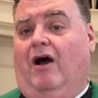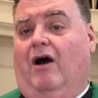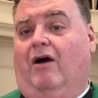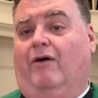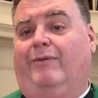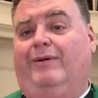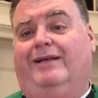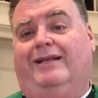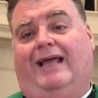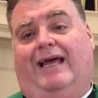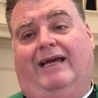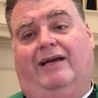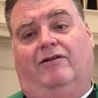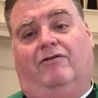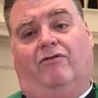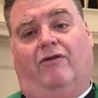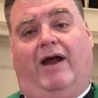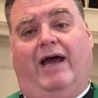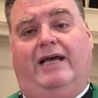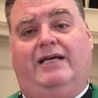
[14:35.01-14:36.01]
are we like
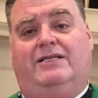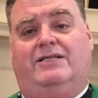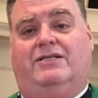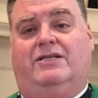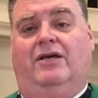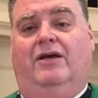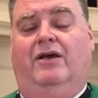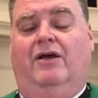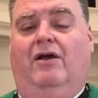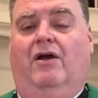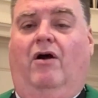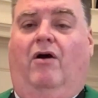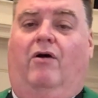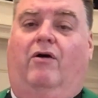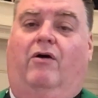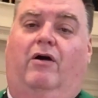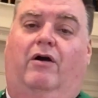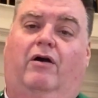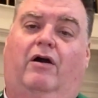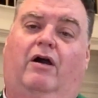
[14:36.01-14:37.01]
Christ
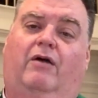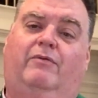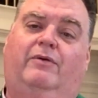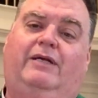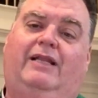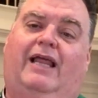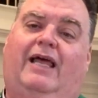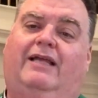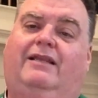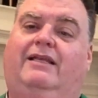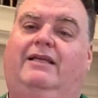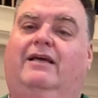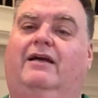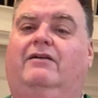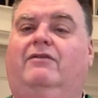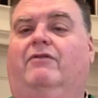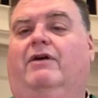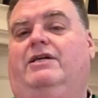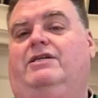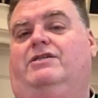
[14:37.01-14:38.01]
or are we like the
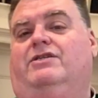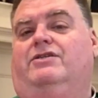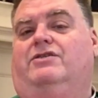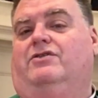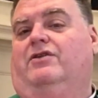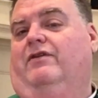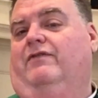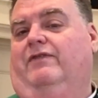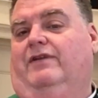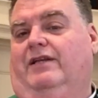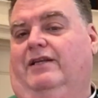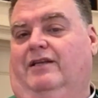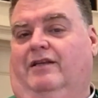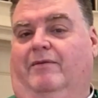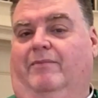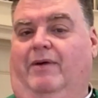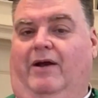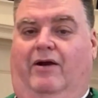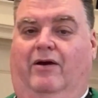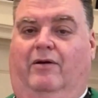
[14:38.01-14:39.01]
ungracious servant in
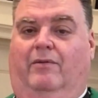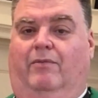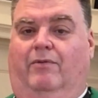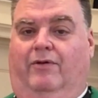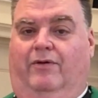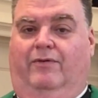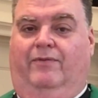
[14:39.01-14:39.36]
the parable?